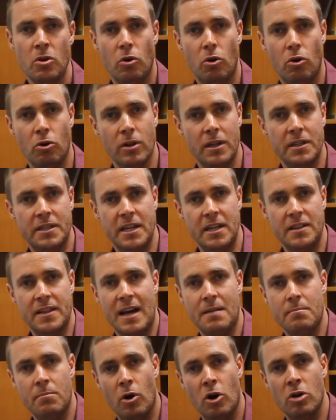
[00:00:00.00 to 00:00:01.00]
All I did in
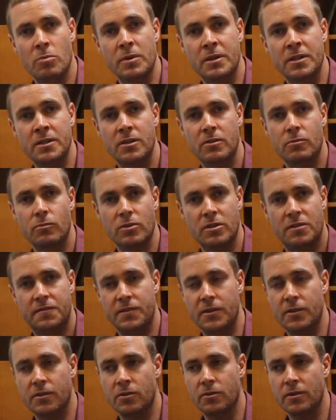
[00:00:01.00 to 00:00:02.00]
that moment was
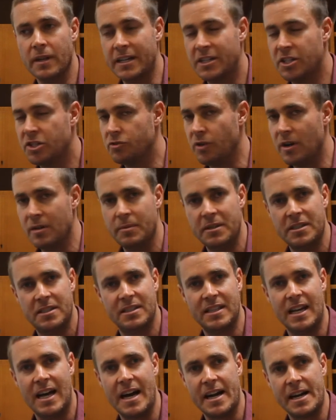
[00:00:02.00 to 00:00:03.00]
feel extremely
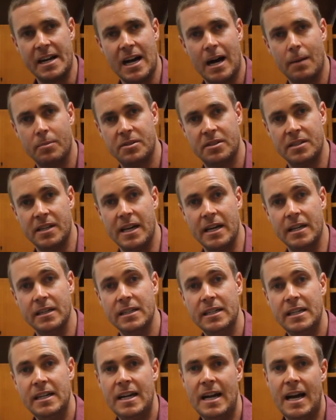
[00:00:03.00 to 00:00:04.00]
sad and
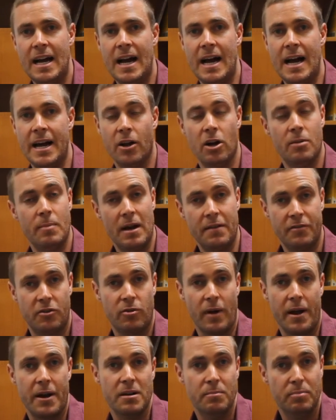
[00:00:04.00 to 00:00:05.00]
upset, and I may have
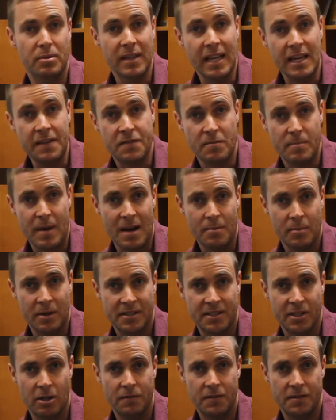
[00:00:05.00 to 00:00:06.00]
created a belief about
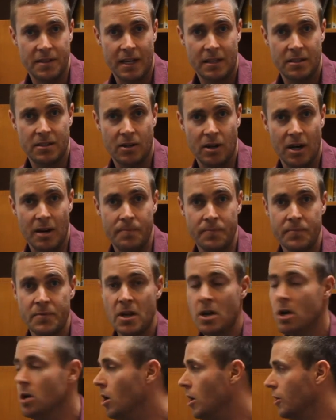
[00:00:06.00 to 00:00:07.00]
myself at that time.
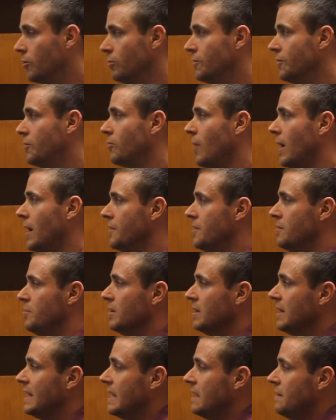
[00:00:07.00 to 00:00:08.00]
I could have created the
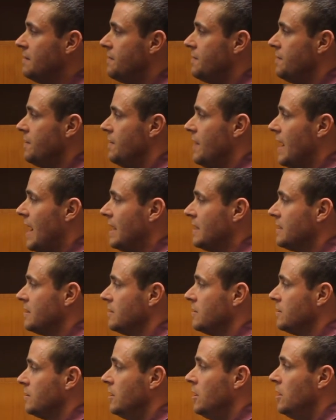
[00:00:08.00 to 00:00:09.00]
belief that
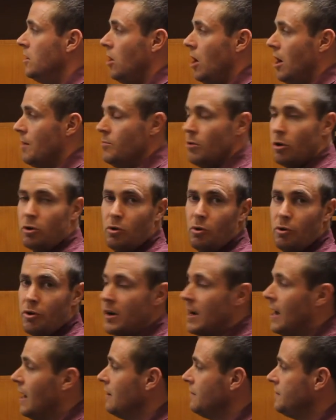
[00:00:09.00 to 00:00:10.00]
I'm not good
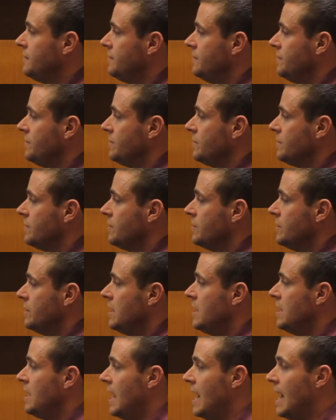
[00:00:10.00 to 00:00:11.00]
enough
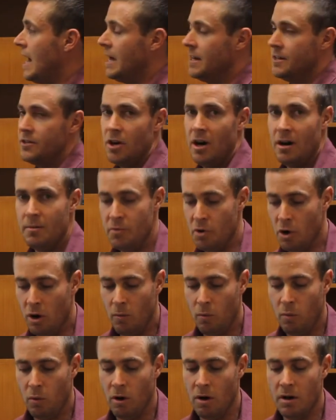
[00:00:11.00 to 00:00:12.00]
and I'm
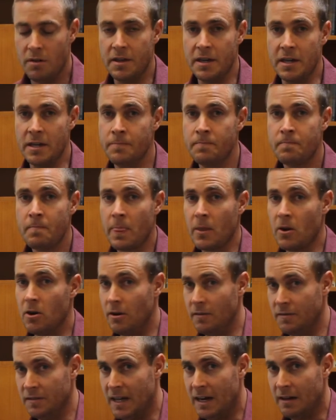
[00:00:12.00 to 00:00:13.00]
not worthy
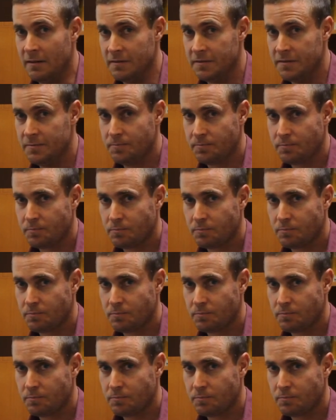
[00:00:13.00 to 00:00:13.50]
of love.